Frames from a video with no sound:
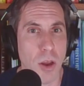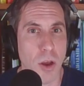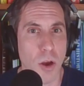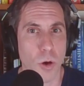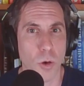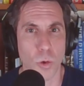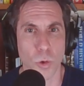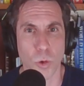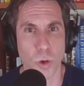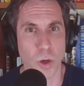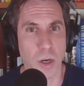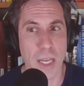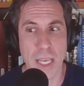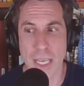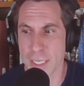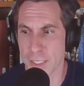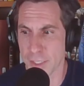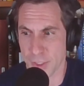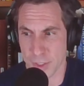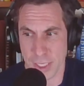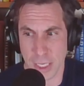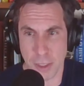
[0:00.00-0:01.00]
or
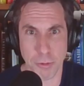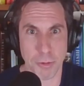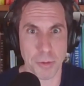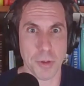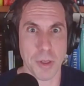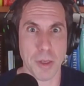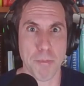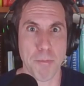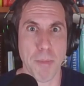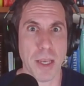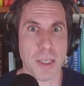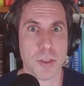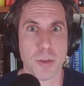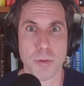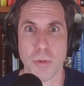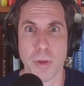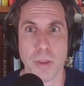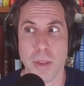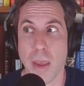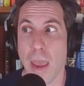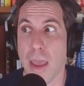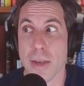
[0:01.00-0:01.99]
secretly mixed
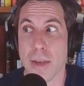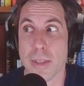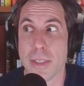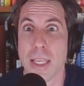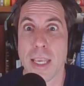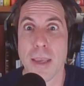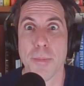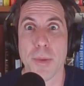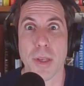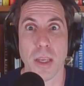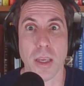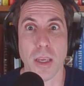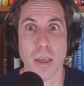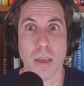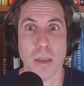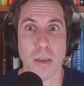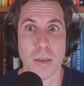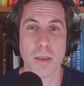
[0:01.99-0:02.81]
with antimony.